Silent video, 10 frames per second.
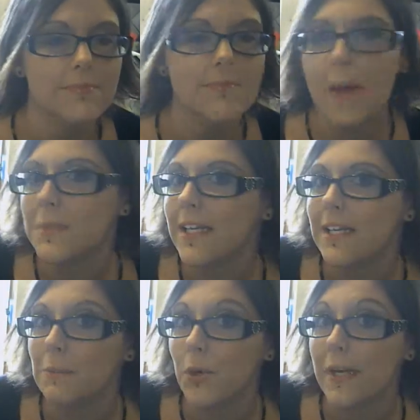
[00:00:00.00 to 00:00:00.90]
I'm taking
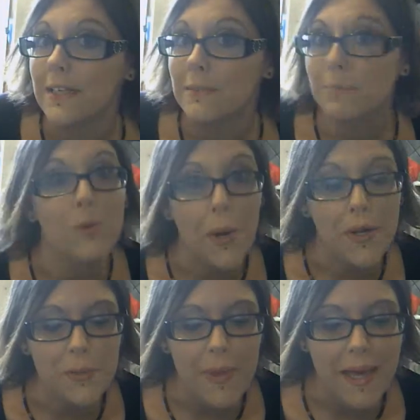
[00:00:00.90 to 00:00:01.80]
a break before I
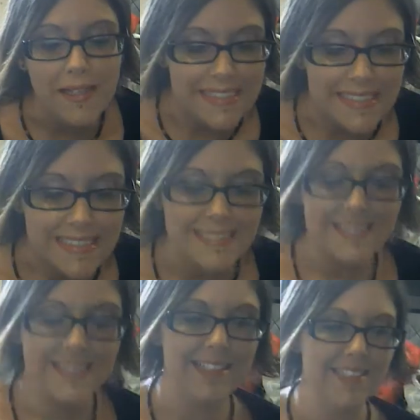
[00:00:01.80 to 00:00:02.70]
do that
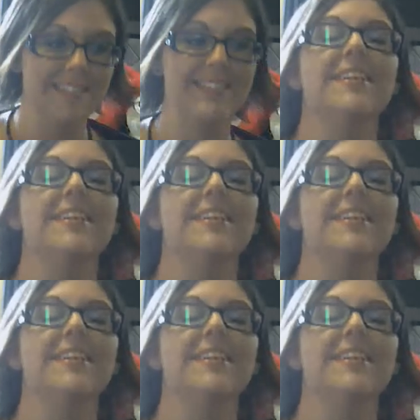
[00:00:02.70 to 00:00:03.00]
because